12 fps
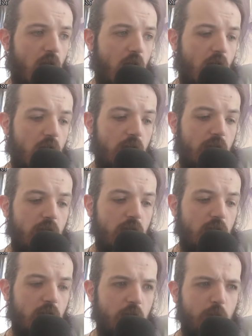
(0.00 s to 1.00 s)

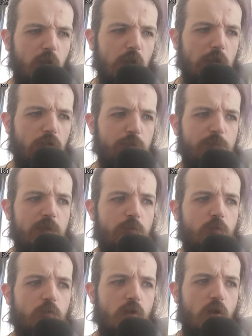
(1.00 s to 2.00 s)
I know a lot of
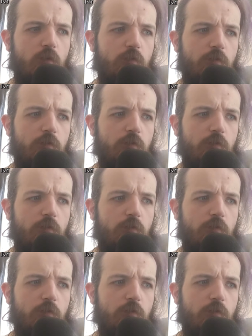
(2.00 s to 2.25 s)
people go